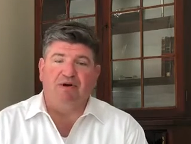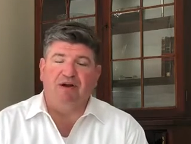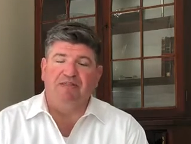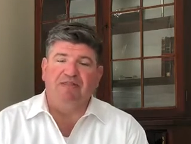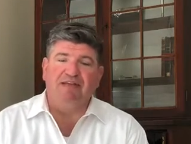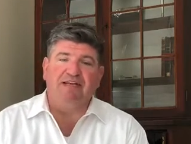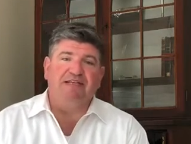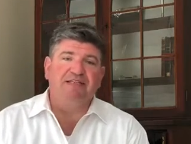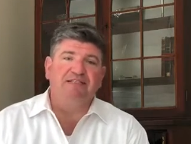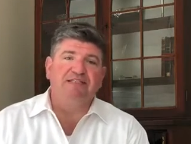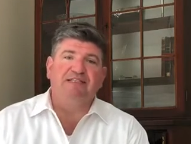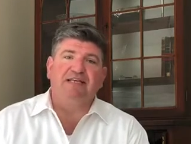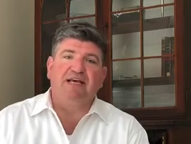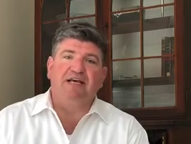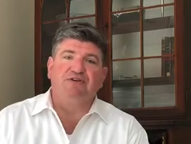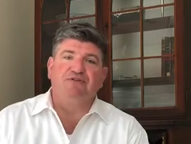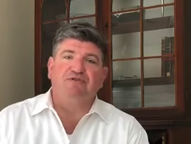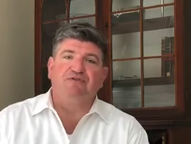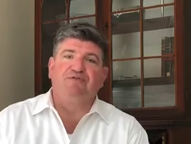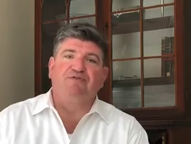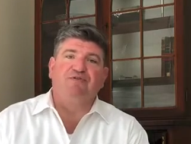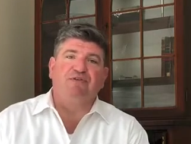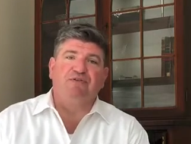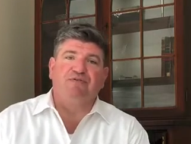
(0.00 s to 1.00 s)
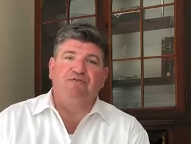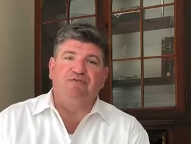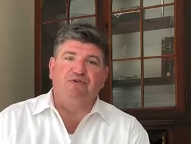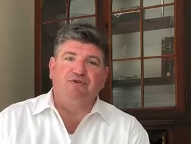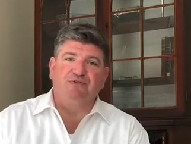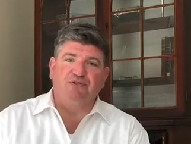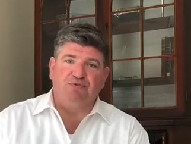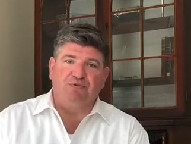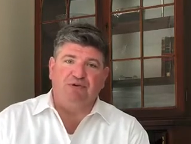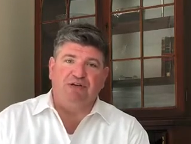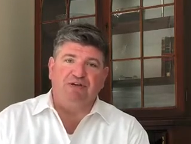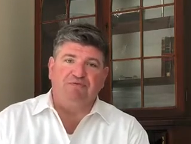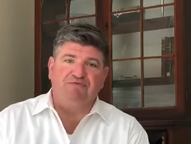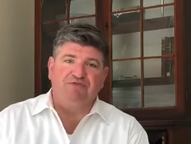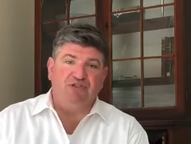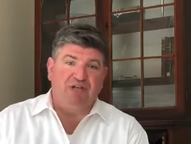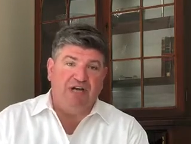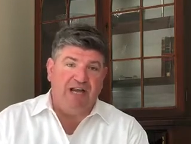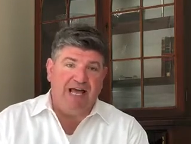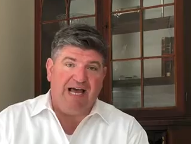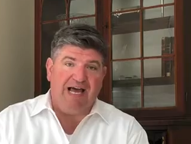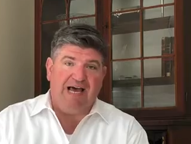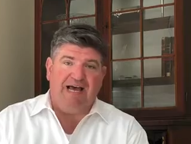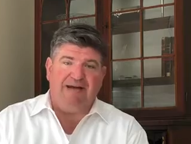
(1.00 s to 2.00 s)
I think it's scheduled for the first week of
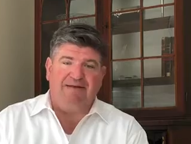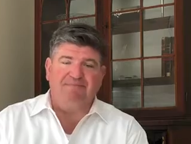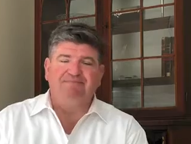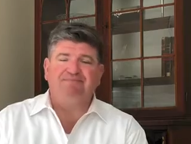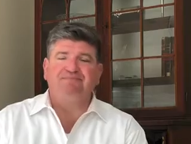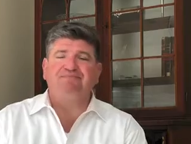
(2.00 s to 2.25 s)
July.